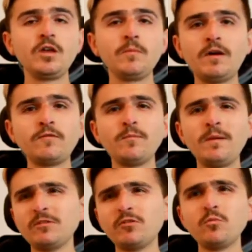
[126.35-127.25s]
But I thought
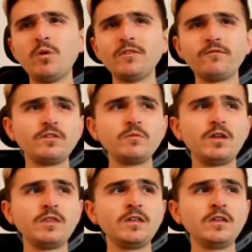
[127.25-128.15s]
maybe 2-1,
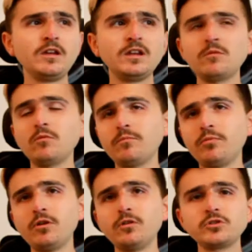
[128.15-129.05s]
3-1, you know, we'll
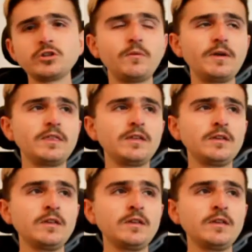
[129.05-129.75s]
put a good show in.